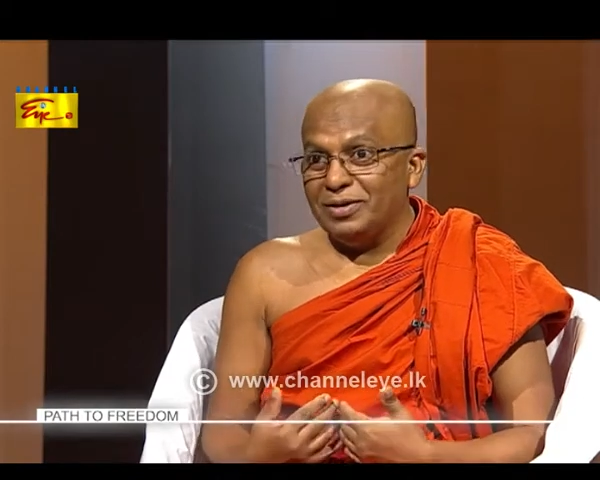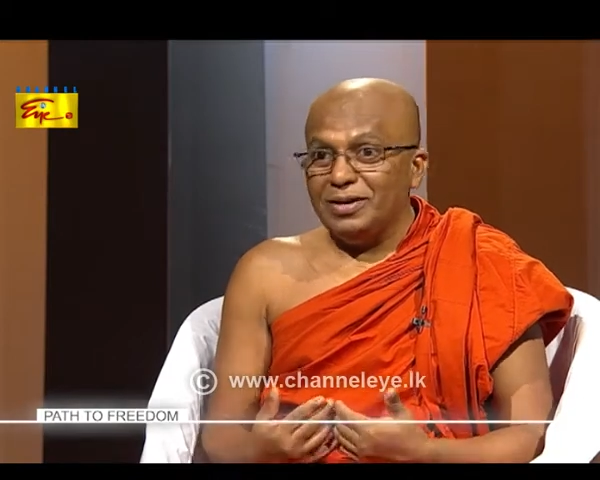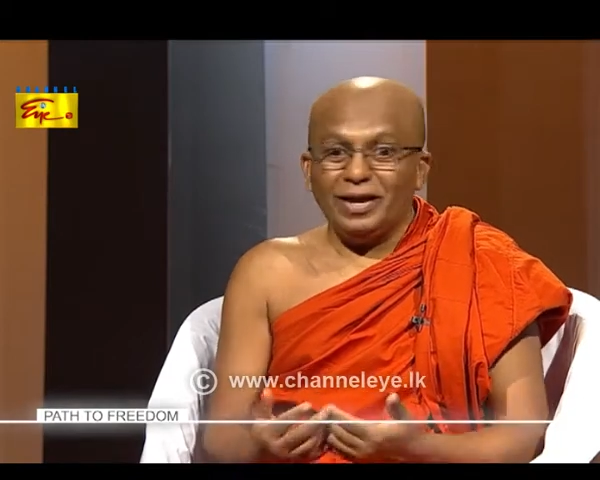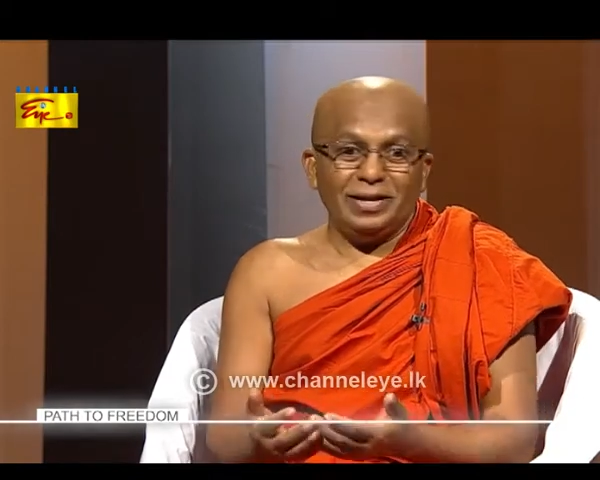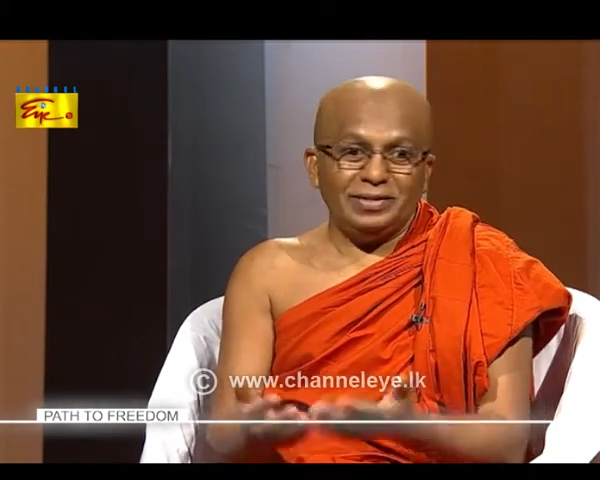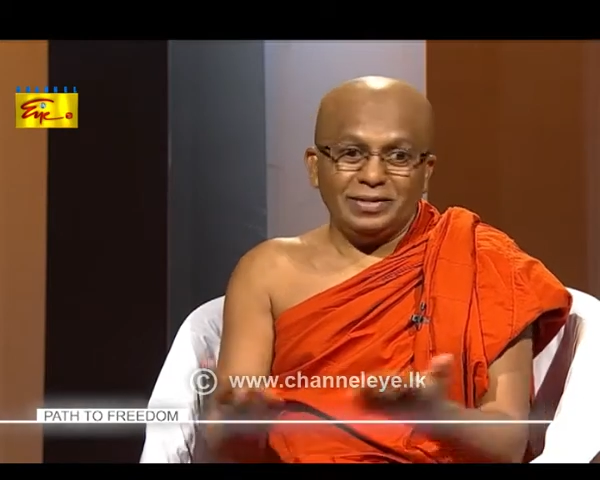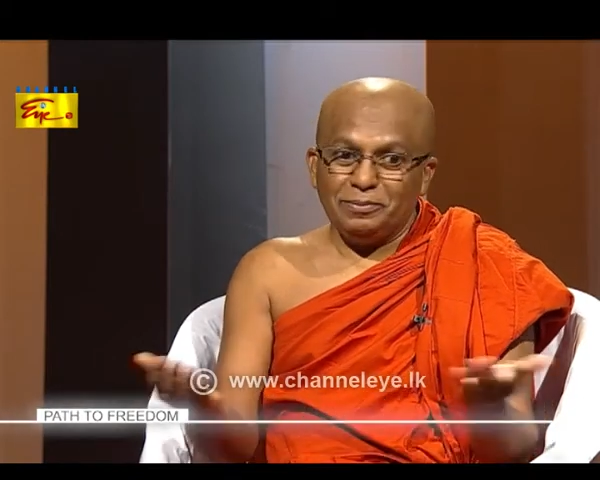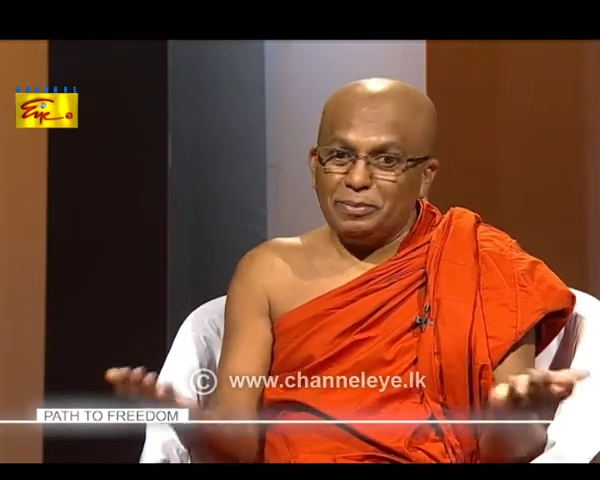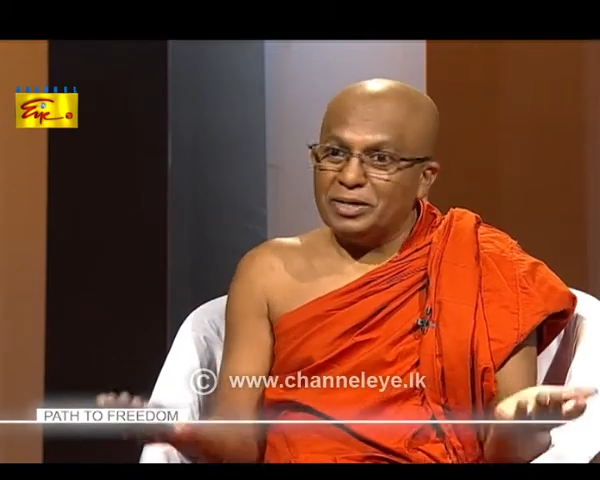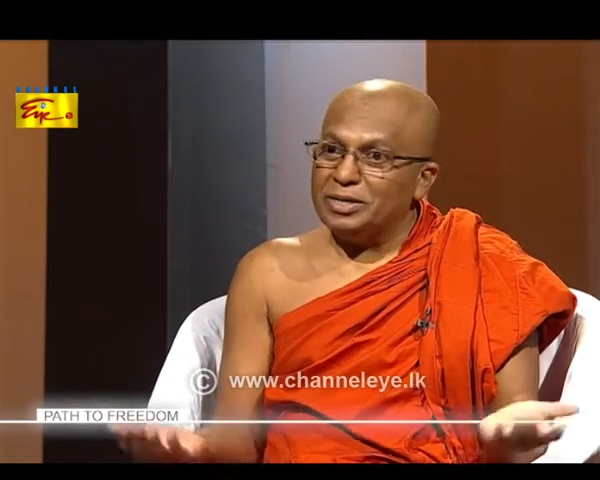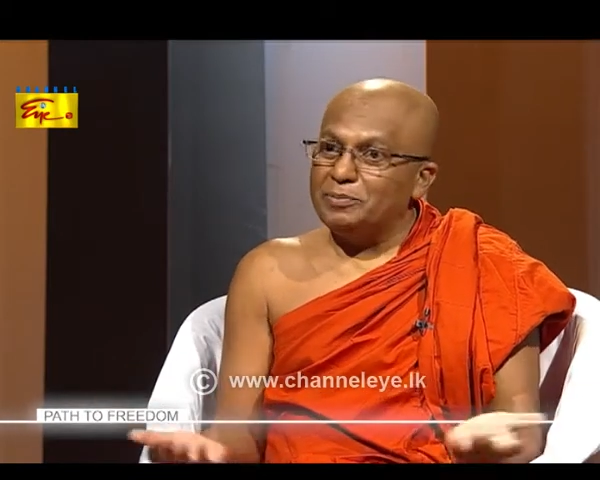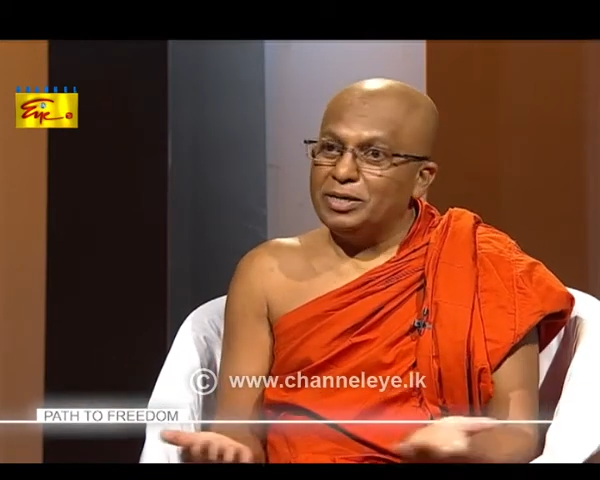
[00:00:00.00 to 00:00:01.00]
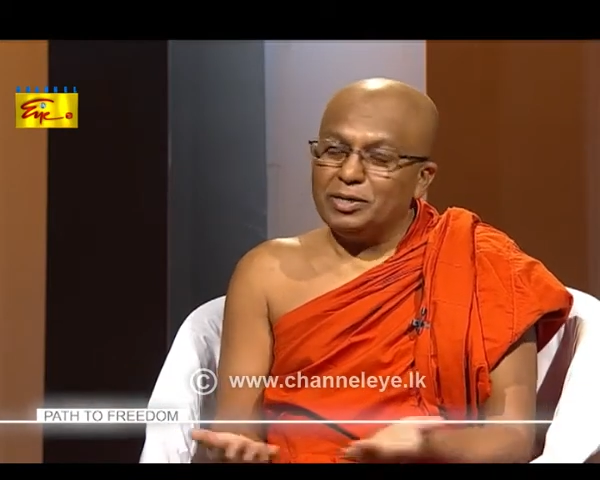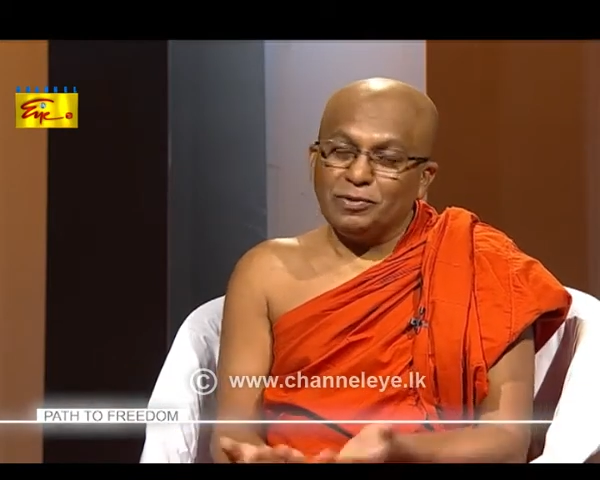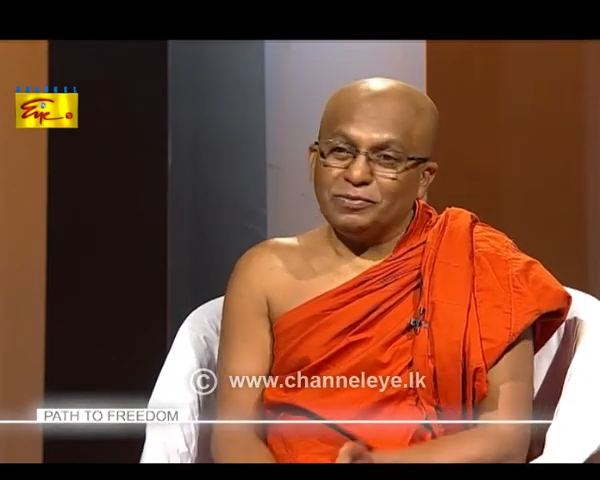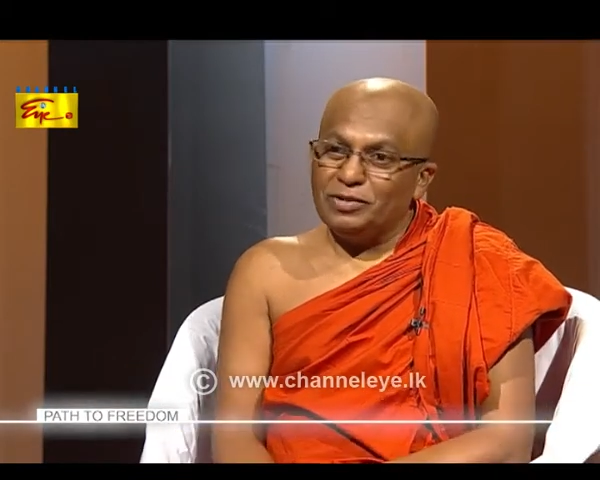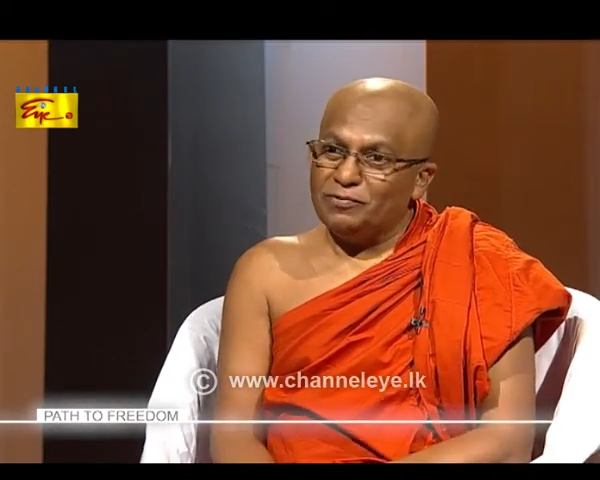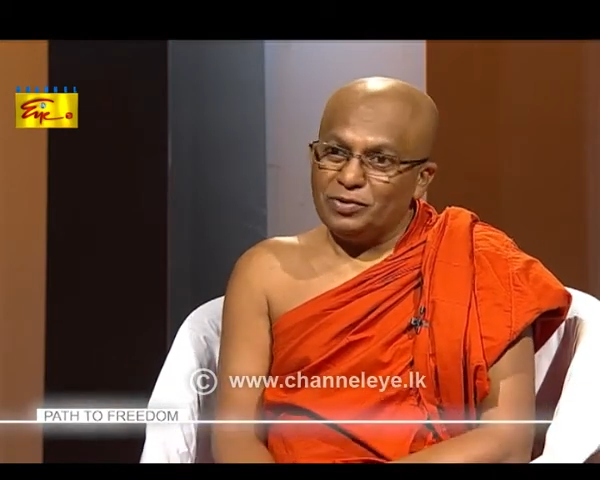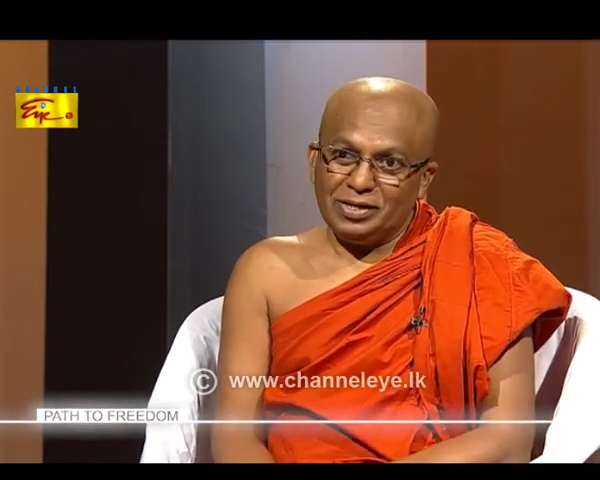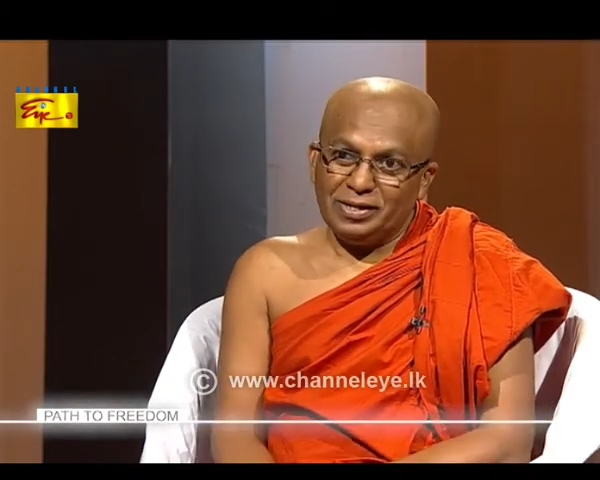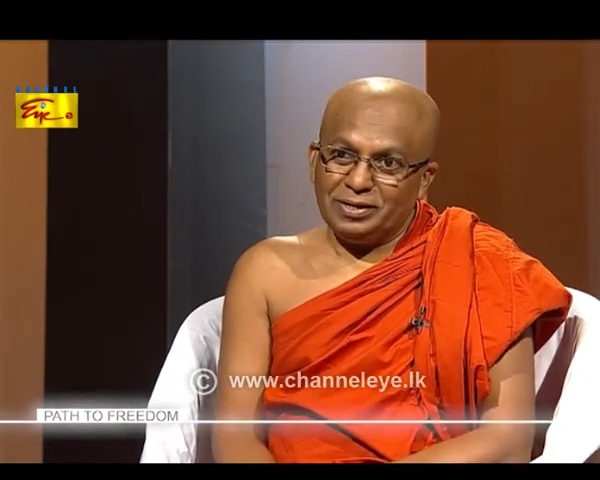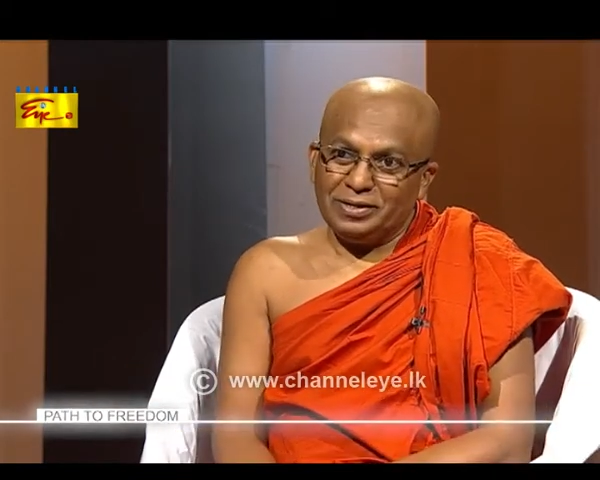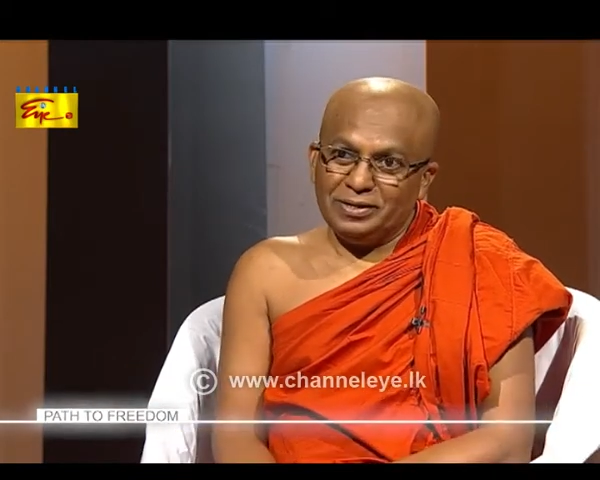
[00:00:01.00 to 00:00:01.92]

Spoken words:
and the betterment of the world.